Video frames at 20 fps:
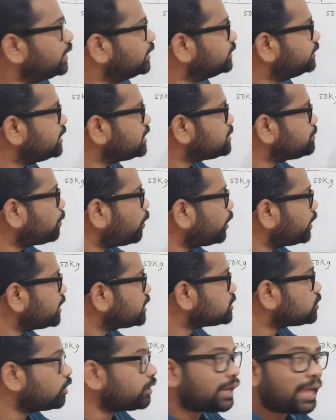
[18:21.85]
This body
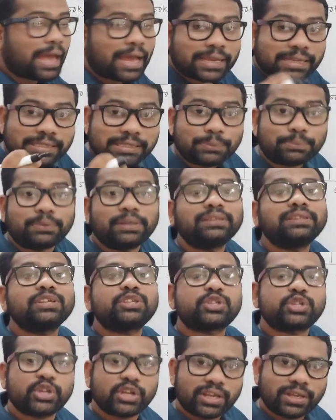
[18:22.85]
is not accepting
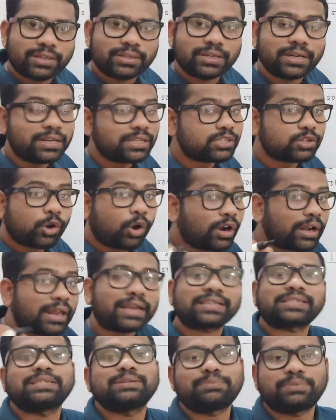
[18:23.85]
the change, it is not
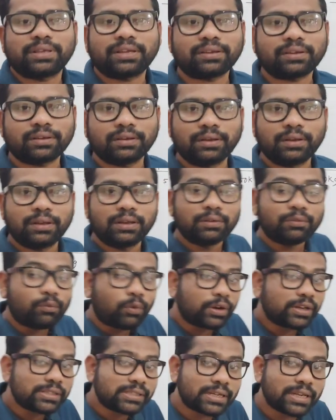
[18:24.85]
accepting.
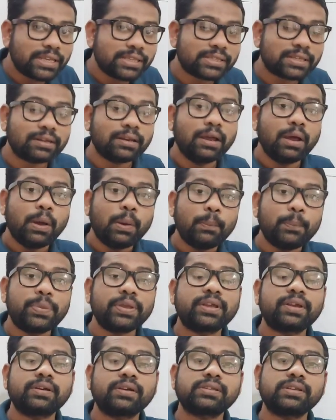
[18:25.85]
What is the reason?
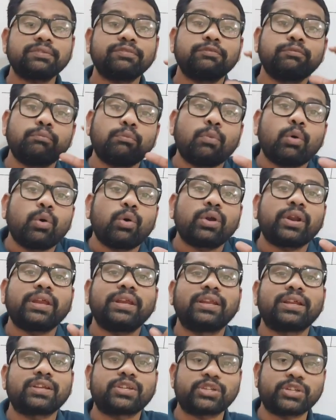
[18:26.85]
Because of more
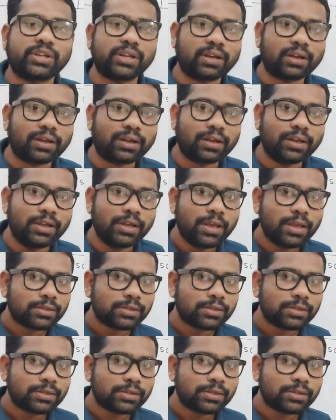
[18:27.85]
inertia.